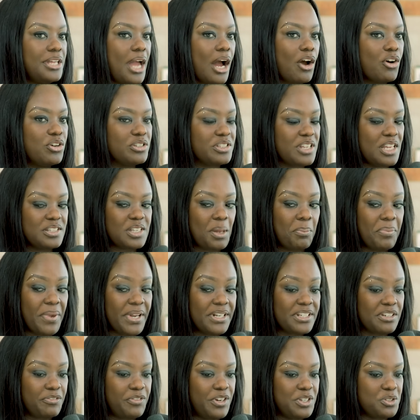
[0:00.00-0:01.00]
Yeah, because there's a
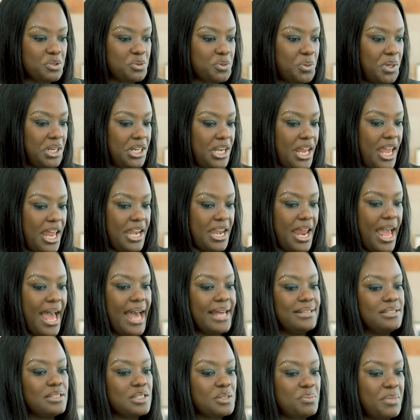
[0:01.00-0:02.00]
big difference between
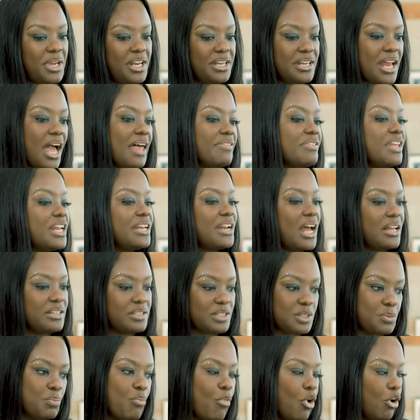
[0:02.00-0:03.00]
enhancement and then a
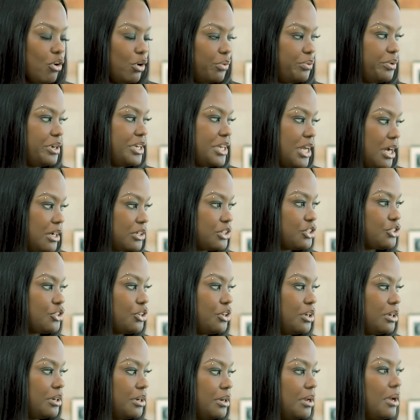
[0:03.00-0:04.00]
small
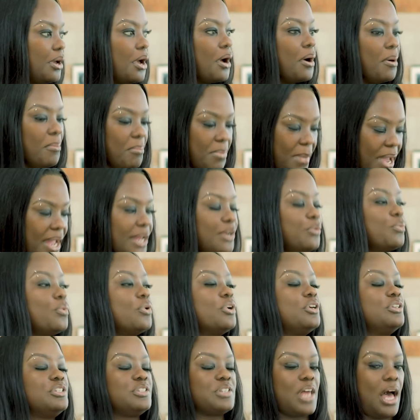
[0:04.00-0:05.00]
reduction. Yeah. Mine
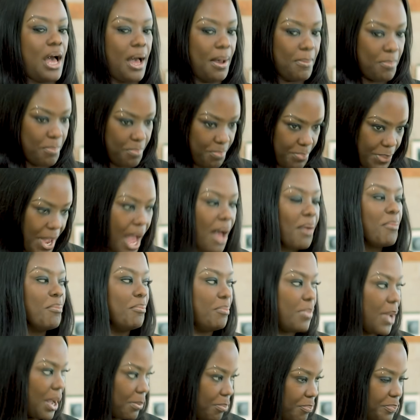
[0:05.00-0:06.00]
was, was a, a, a
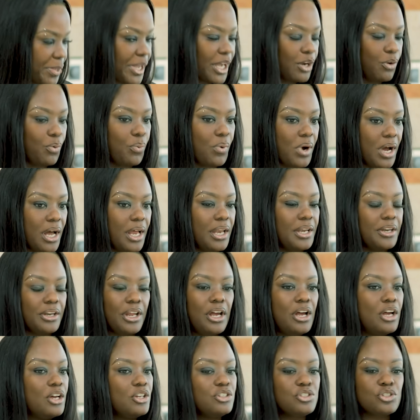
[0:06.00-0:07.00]
big, big
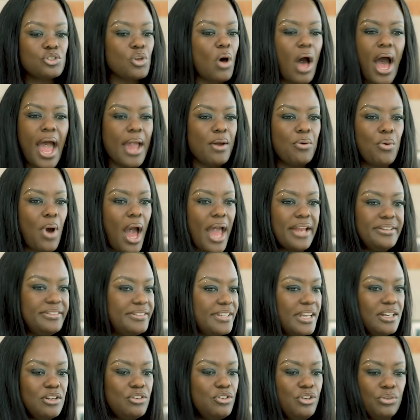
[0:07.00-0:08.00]
reduction. Yeah. So I, I
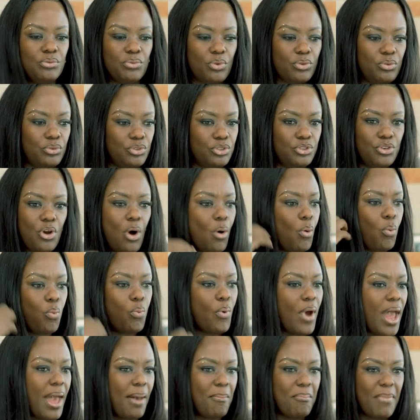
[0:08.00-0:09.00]
didn't know
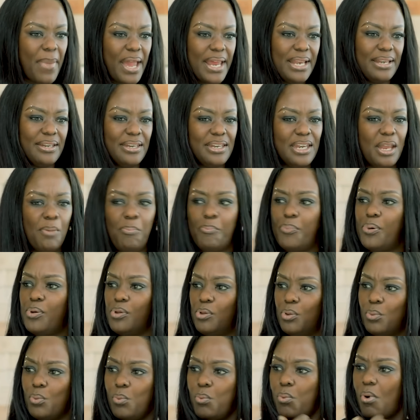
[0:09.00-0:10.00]
where my
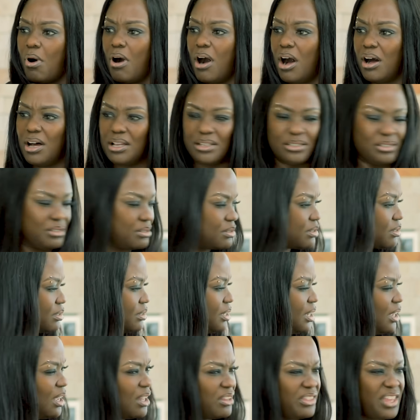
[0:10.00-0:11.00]
nipple was.
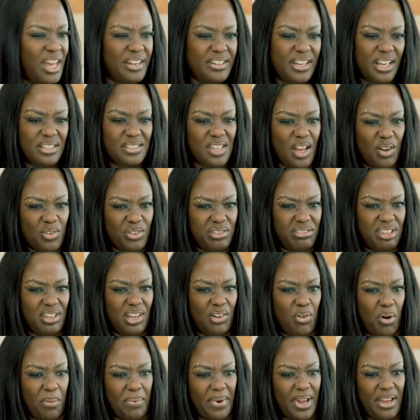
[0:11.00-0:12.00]
Mm. There are days I
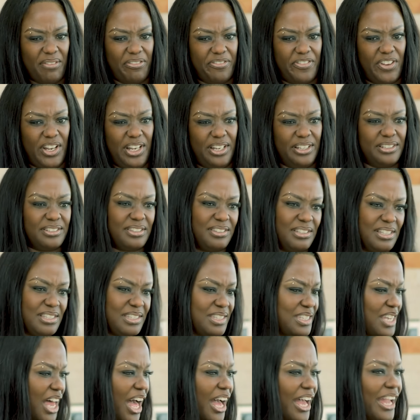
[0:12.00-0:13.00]
think, oh, I think
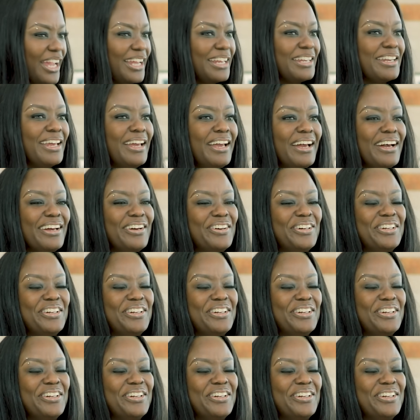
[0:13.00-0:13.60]
this side.